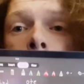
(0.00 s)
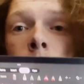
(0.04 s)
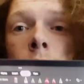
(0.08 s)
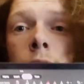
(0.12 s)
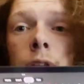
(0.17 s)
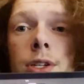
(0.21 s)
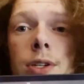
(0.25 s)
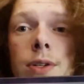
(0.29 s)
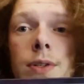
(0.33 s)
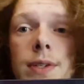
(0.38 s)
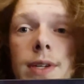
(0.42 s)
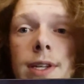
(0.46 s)

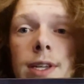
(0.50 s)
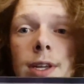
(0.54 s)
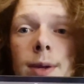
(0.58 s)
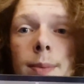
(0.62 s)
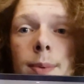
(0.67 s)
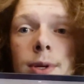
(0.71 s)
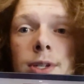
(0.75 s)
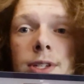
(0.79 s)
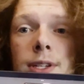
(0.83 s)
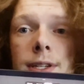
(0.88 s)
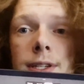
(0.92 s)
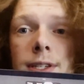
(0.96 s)
So say you
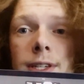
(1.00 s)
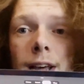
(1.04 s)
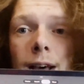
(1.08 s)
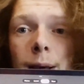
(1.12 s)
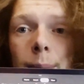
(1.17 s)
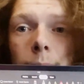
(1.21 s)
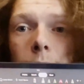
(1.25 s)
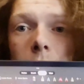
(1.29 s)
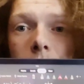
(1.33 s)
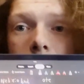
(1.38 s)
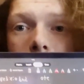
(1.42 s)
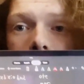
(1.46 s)
push this top
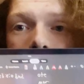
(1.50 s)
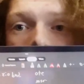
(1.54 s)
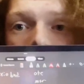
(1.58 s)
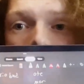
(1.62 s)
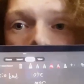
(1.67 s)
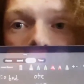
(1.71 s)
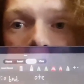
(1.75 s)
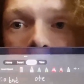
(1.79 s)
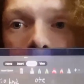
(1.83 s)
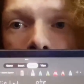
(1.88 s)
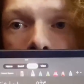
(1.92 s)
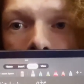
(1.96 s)
button.
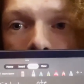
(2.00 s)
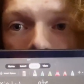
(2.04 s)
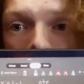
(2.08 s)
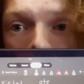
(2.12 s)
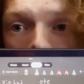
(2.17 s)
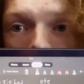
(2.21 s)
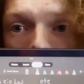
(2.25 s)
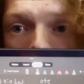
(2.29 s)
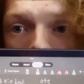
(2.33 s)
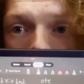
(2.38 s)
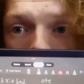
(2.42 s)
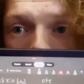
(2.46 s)

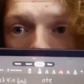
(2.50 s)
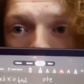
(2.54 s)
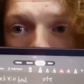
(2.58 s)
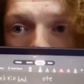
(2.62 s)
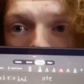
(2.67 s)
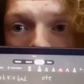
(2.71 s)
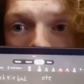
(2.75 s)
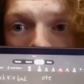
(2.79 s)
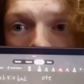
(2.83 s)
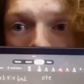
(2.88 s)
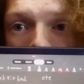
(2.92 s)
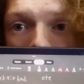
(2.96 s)
If you push
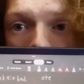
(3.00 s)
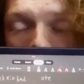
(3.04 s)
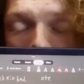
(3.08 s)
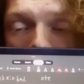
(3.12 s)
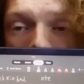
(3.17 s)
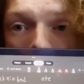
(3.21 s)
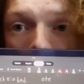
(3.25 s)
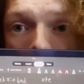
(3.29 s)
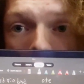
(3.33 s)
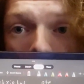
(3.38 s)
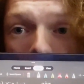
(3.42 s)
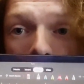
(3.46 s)
this
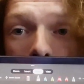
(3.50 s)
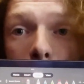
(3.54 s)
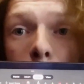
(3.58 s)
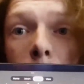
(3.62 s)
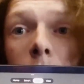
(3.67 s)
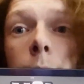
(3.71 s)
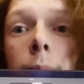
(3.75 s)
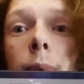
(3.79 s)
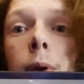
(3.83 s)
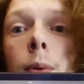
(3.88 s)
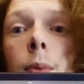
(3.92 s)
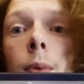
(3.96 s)
button,
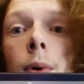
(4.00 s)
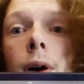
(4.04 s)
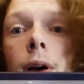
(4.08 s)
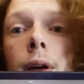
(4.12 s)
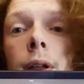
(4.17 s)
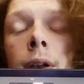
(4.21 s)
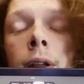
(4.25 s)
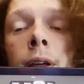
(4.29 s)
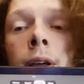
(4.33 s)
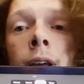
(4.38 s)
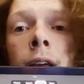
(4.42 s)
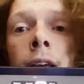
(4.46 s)
PB1,